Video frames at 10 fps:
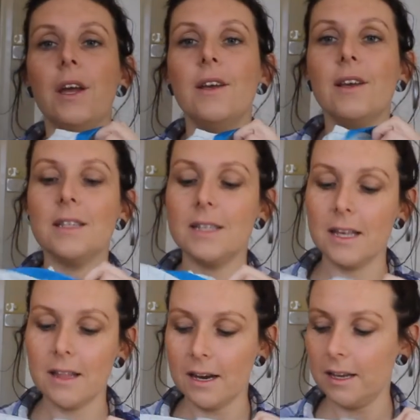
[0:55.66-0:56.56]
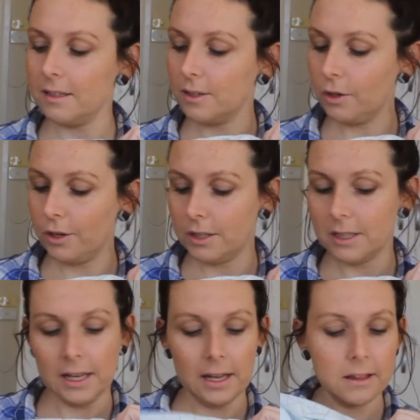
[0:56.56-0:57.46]
you can see that it's got
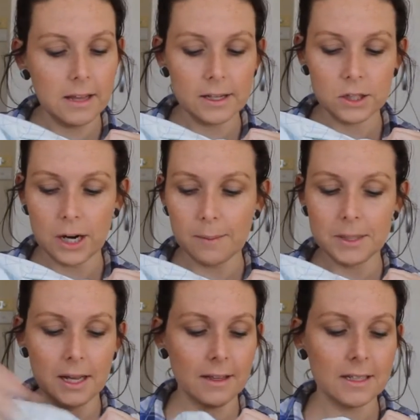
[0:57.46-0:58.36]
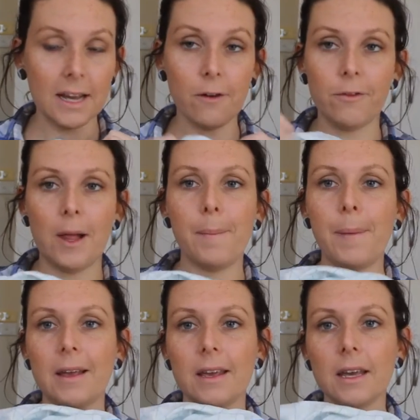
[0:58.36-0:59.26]
the leg straps and the tail flap
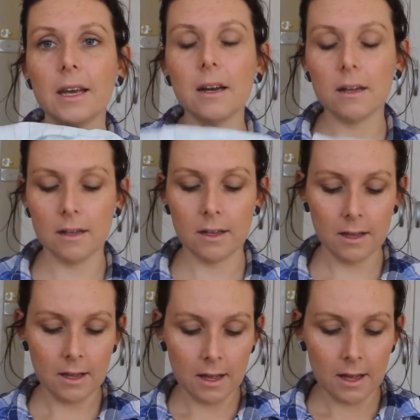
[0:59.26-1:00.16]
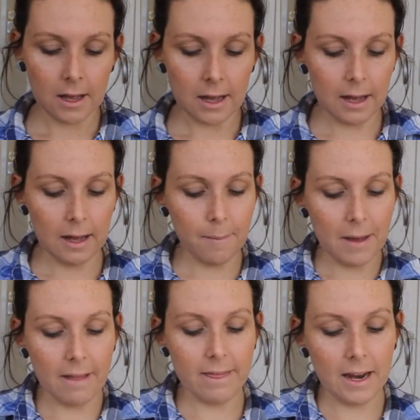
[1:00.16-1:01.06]
back here,
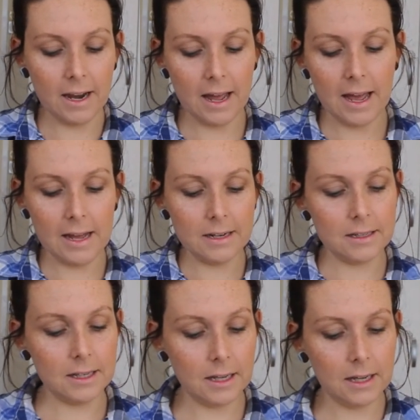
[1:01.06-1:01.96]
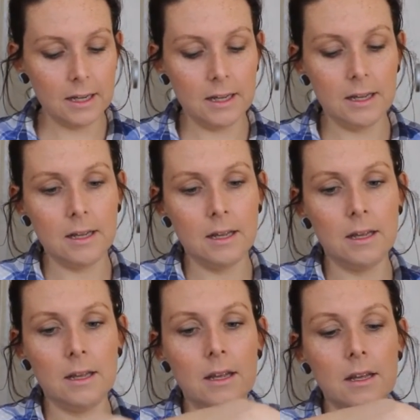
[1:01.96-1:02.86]
and then at
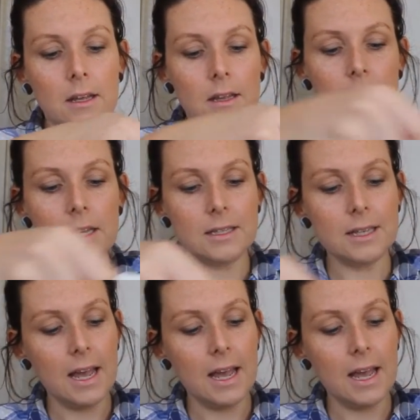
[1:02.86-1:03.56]
this